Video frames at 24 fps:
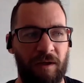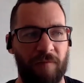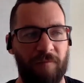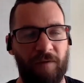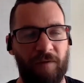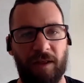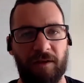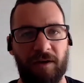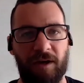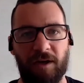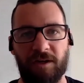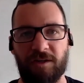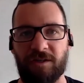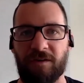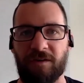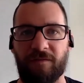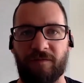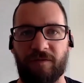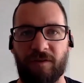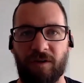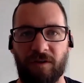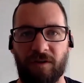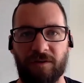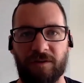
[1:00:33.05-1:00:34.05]
validation
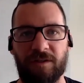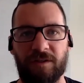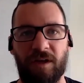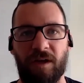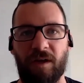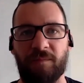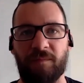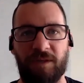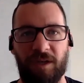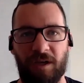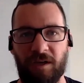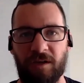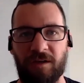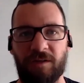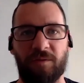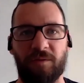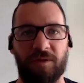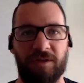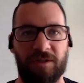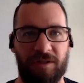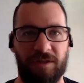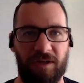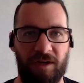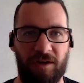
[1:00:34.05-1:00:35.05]
of concept into a
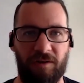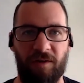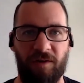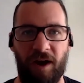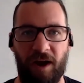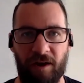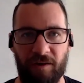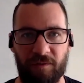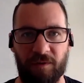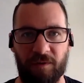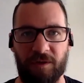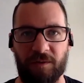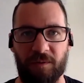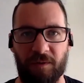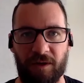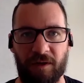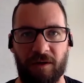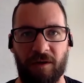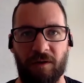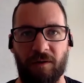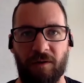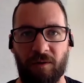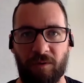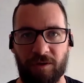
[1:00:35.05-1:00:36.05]
seed round, which we're
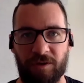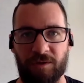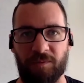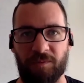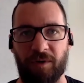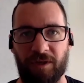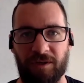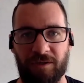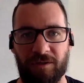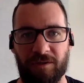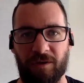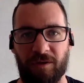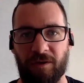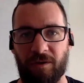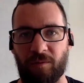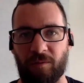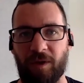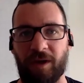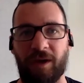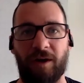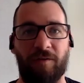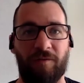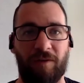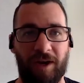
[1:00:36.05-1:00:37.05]
going to launch pretty soon. We're
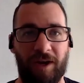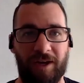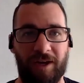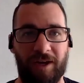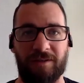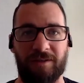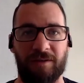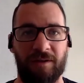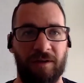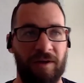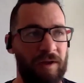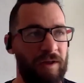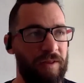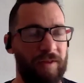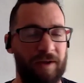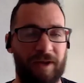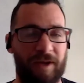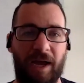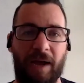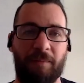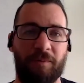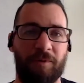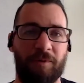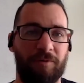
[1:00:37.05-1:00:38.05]
going to raise the
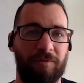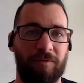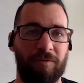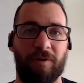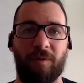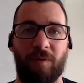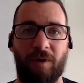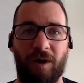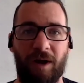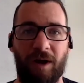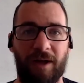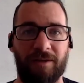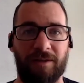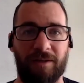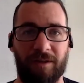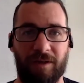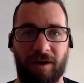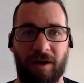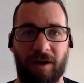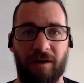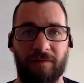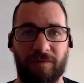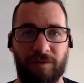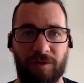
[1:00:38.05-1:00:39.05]
capital required to
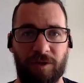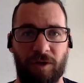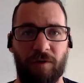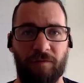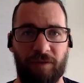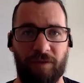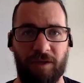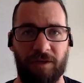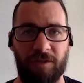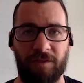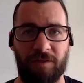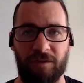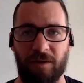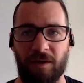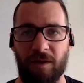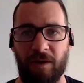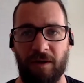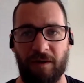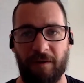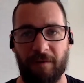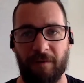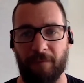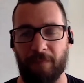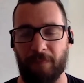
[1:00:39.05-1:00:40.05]
kind of solve these
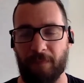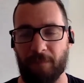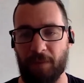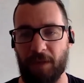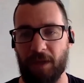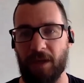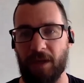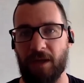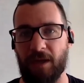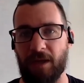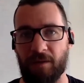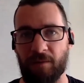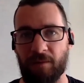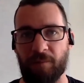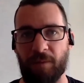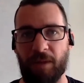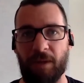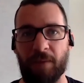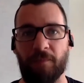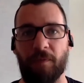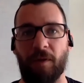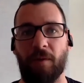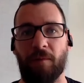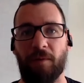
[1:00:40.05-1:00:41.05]
big
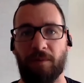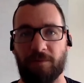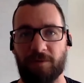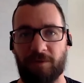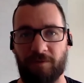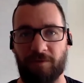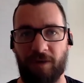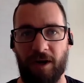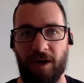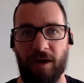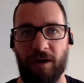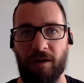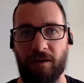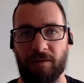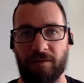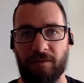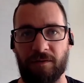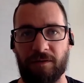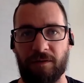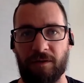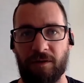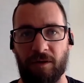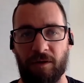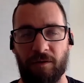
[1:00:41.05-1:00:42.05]
big problems
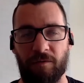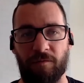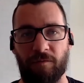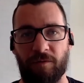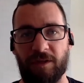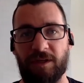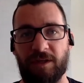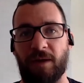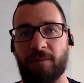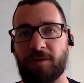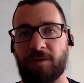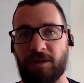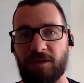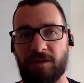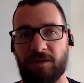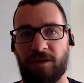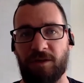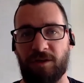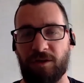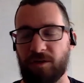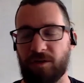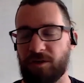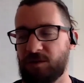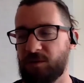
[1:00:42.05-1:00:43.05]
around. You know, redemption's a
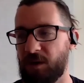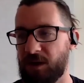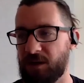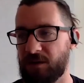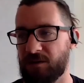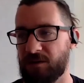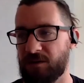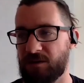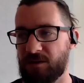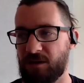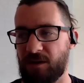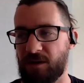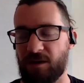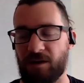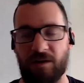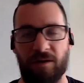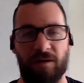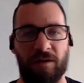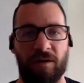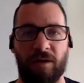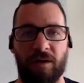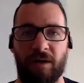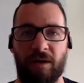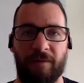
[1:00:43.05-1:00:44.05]
huge one, so
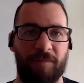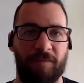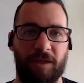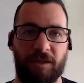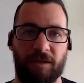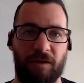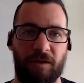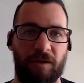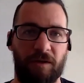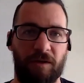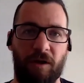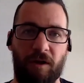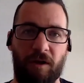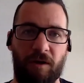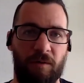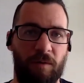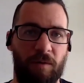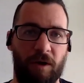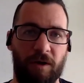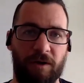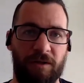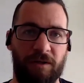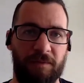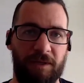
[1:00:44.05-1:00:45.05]
there's a lot of
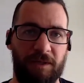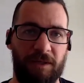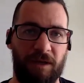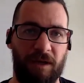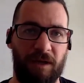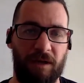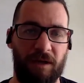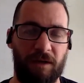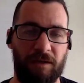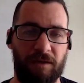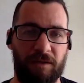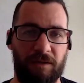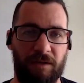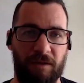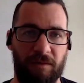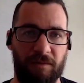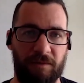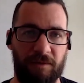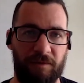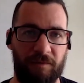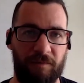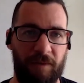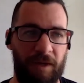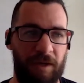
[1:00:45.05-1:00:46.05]
work to be done in terms
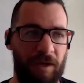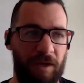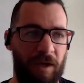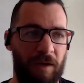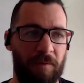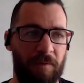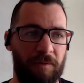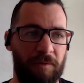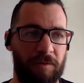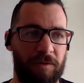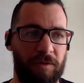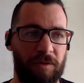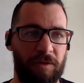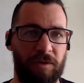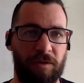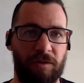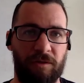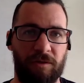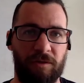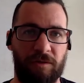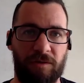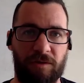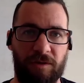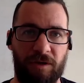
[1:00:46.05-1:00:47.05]
of being able to
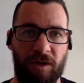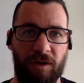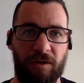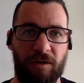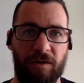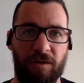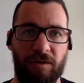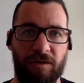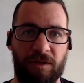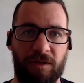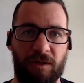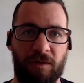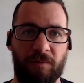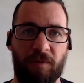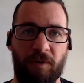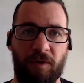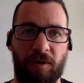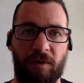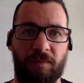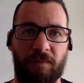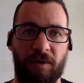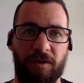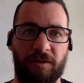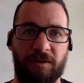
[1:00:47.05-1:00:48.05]
use tokens at the point
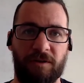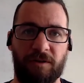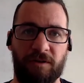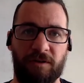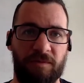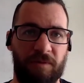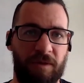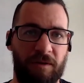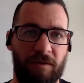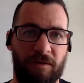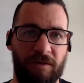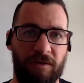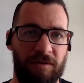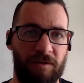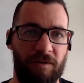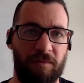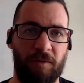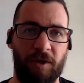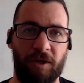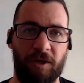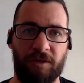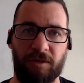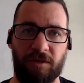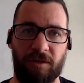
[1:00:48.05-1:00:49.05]
of purchase, whether it's through
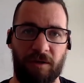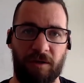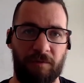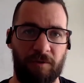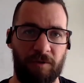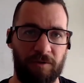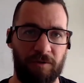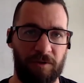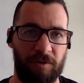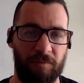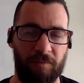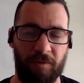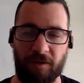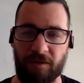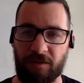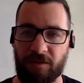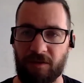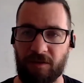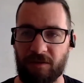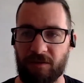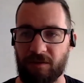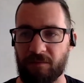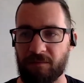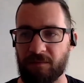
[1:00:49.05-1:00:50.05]
merchant terminals or POS
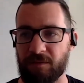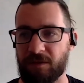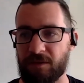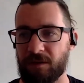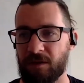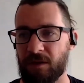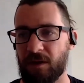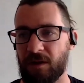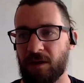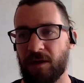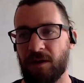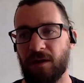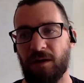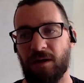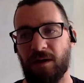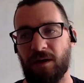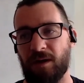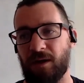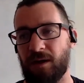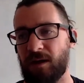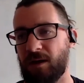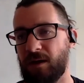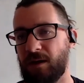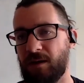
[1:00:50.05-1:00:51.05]
systems.
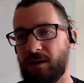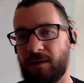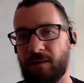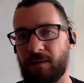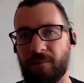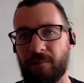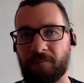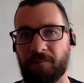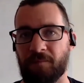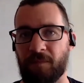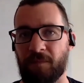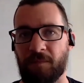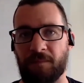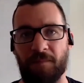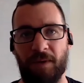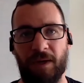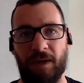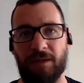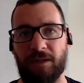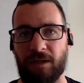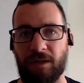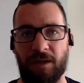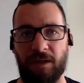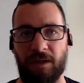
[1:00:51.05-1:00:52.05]
Um,
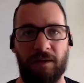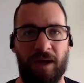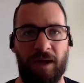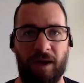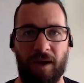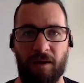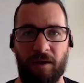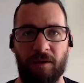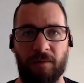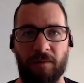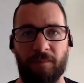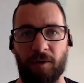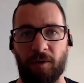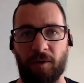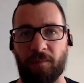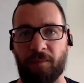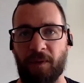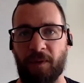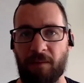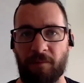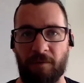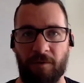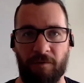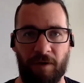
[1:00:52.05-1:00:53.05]
basically, how you build
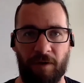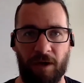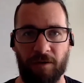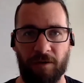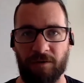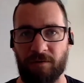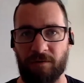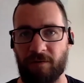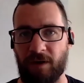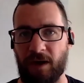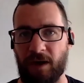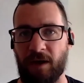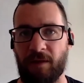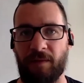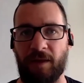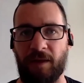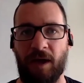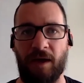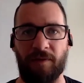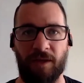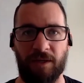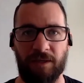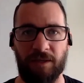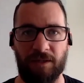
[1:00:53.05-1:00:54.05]
payment rails around
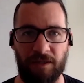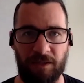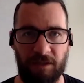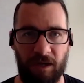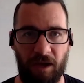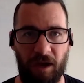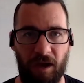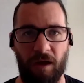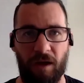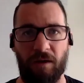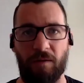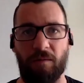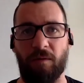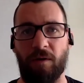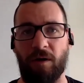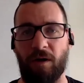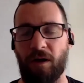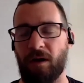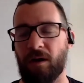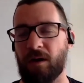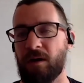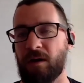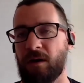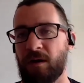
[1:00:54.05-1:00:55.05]
that—that's a ton of
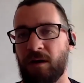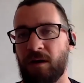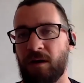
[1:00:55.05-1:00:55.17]
work